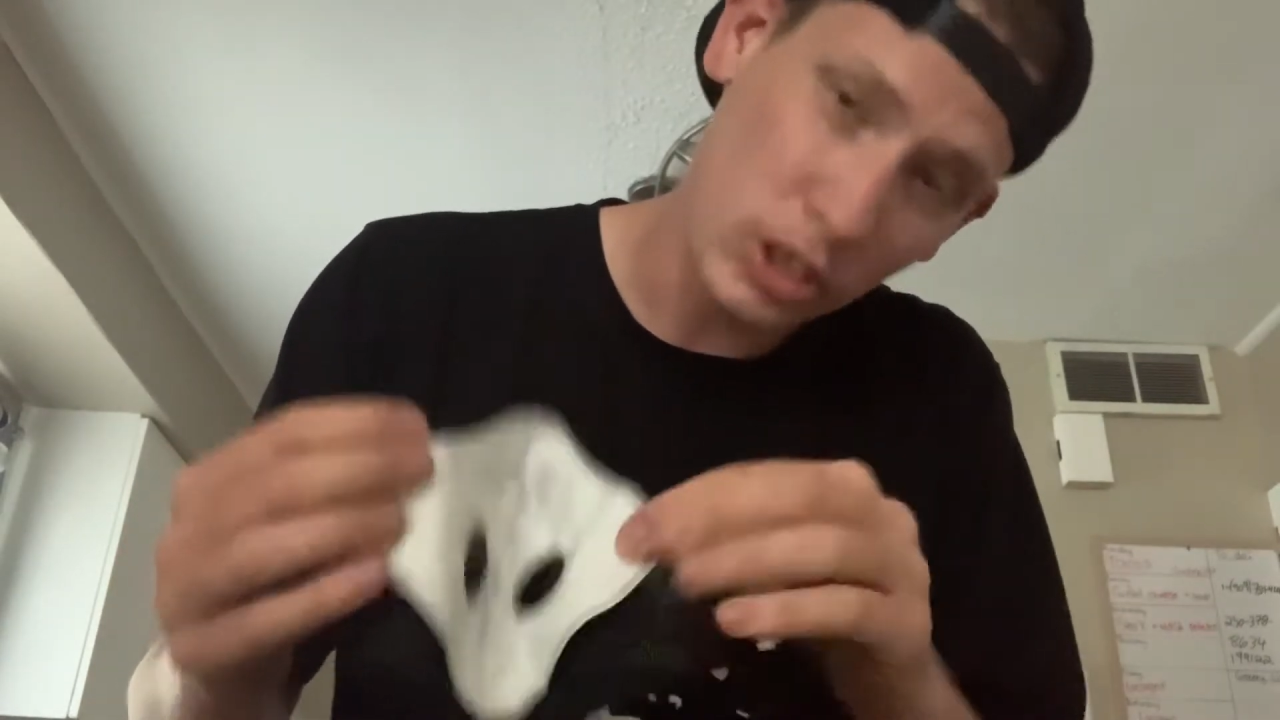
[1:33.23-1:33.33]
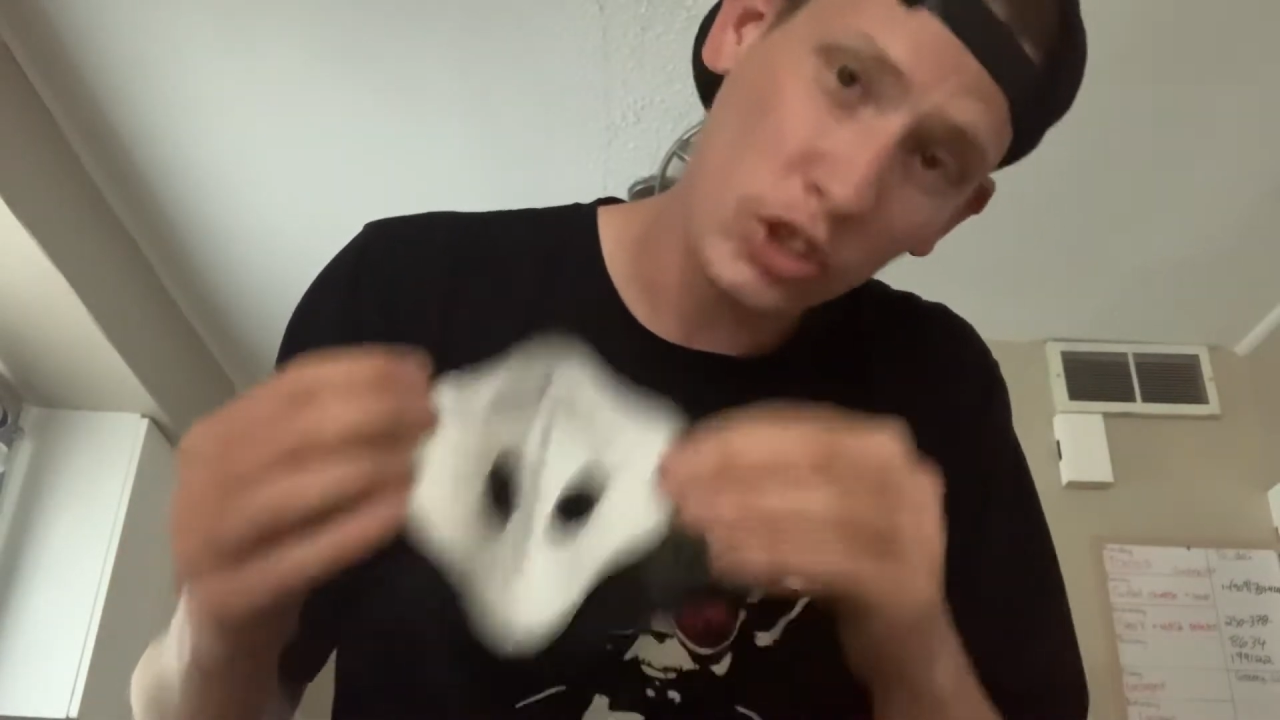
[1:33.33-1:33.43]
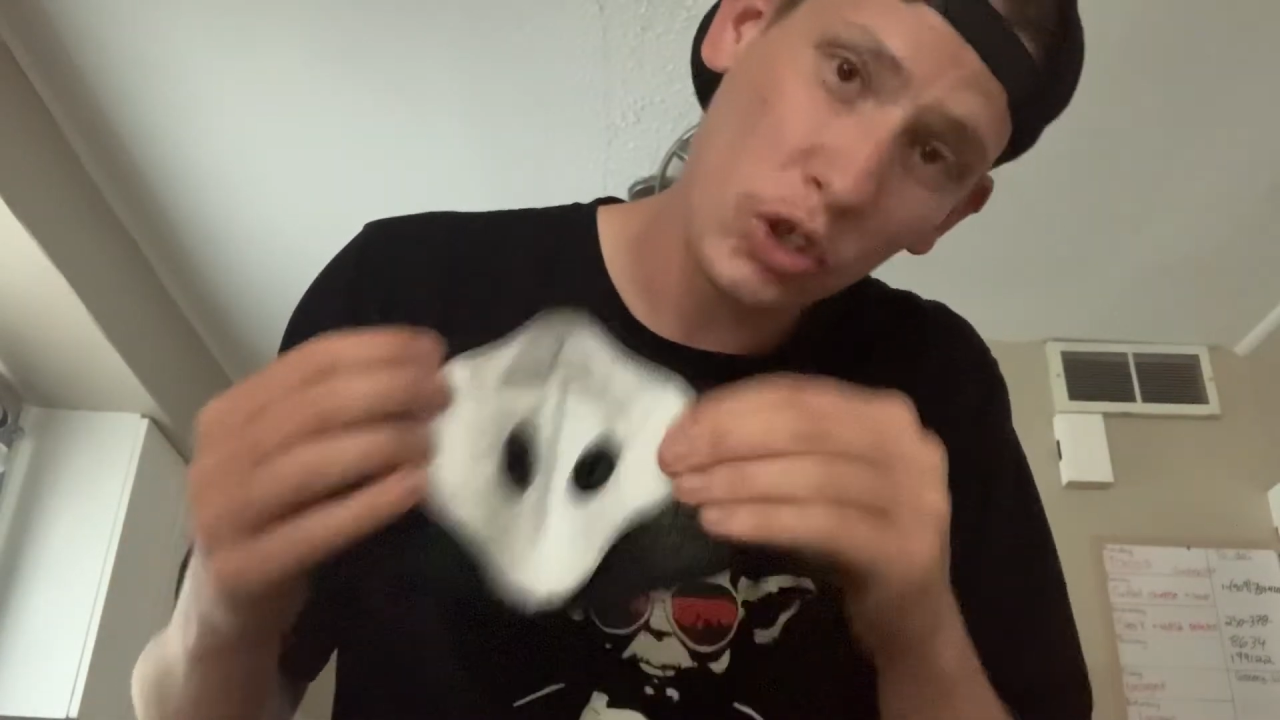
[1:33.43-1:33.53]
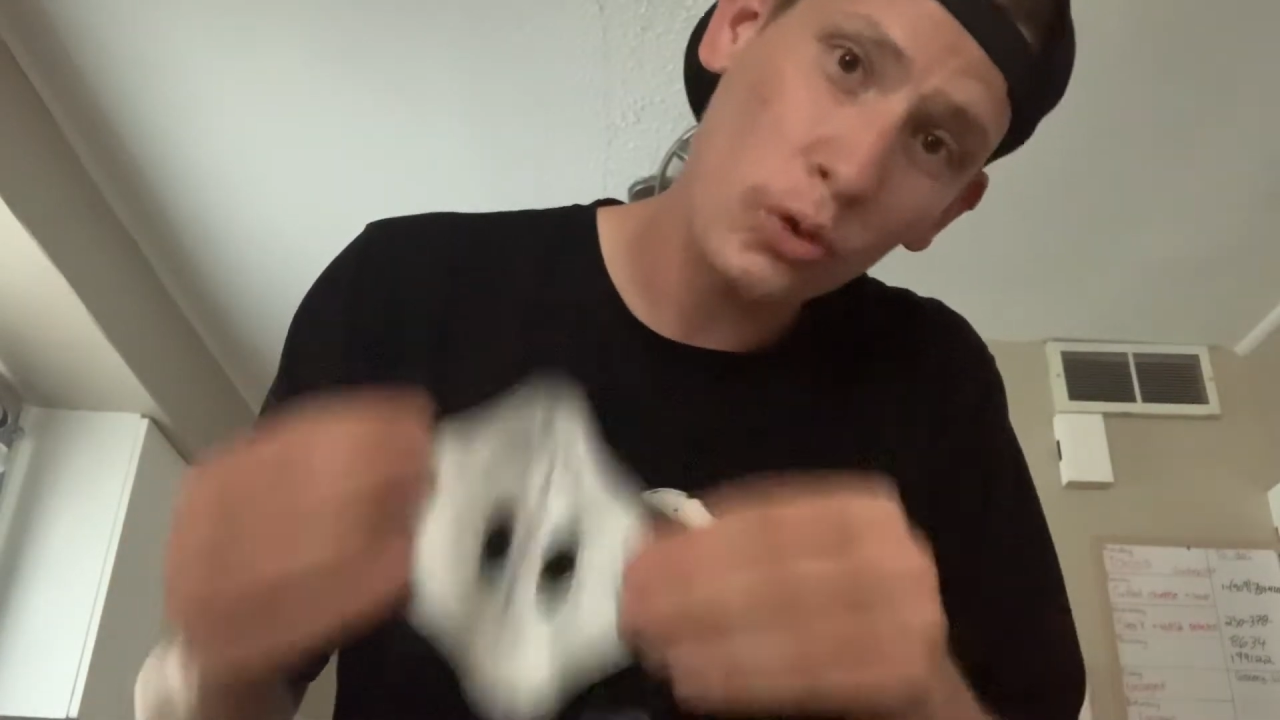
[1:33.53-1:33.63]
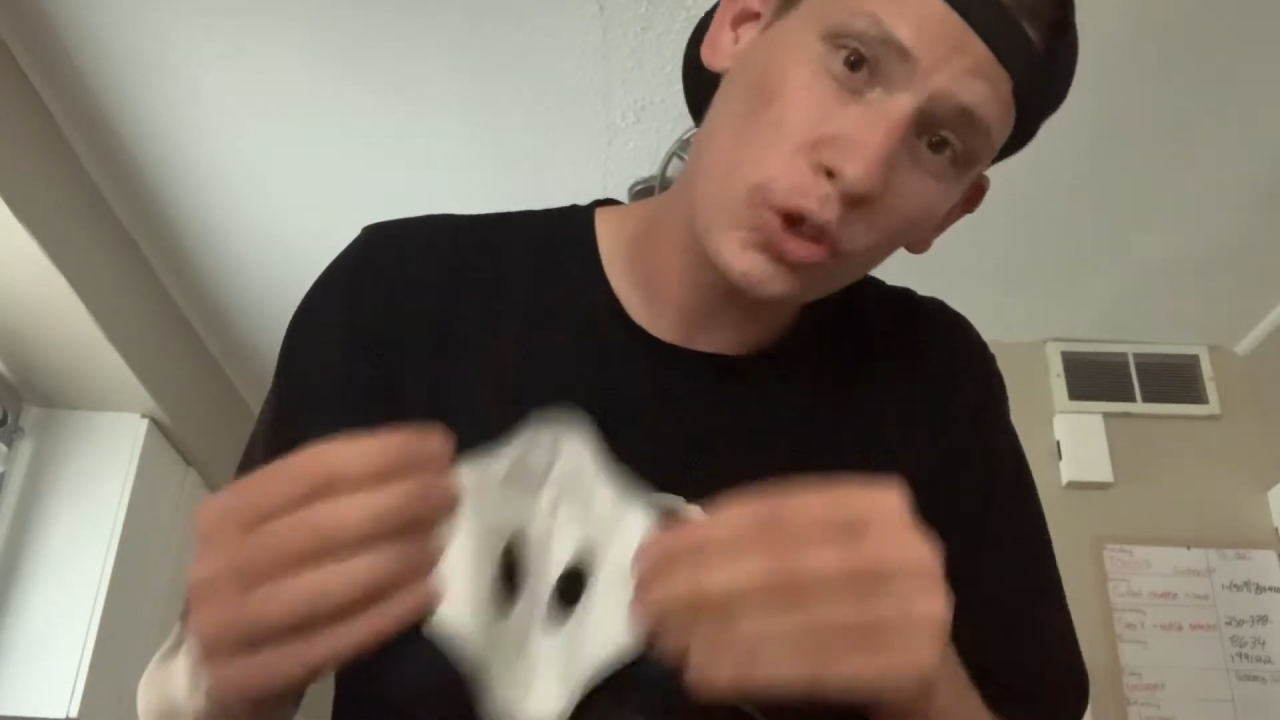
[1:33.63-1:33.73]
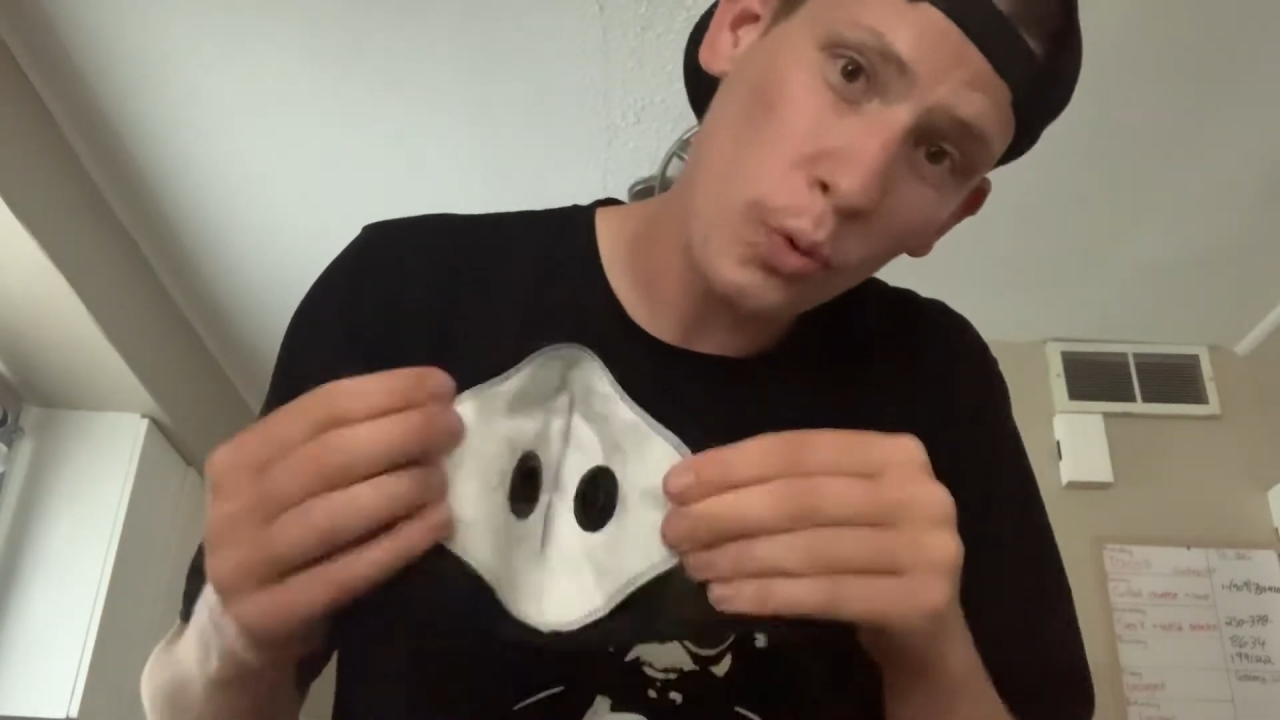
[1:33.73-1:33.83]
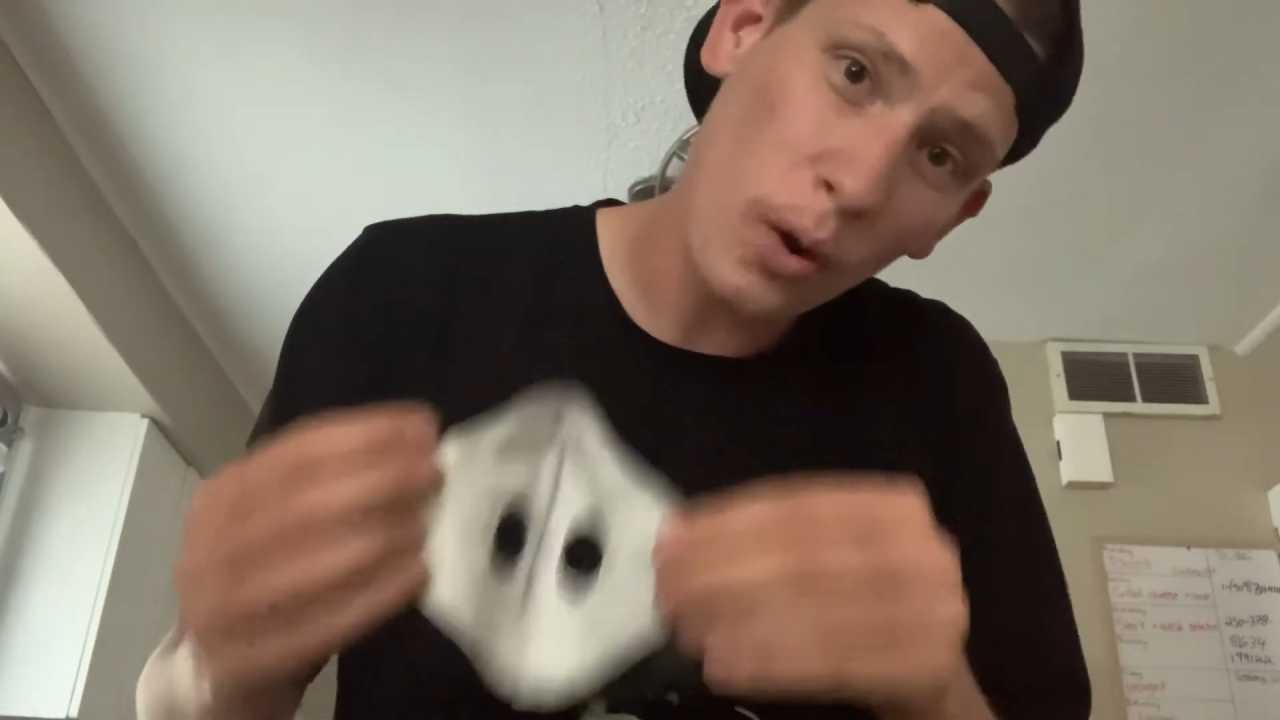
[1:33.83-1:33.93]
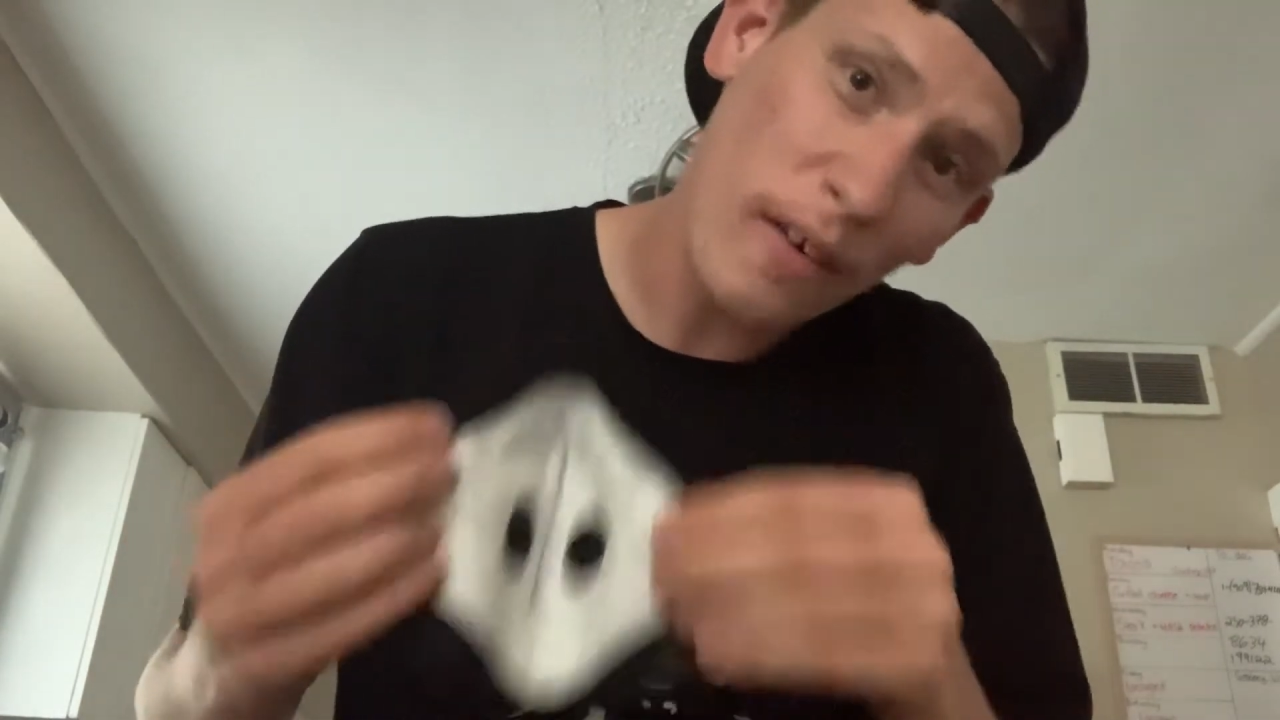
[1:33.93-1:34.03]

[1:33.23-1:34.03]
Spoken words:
so you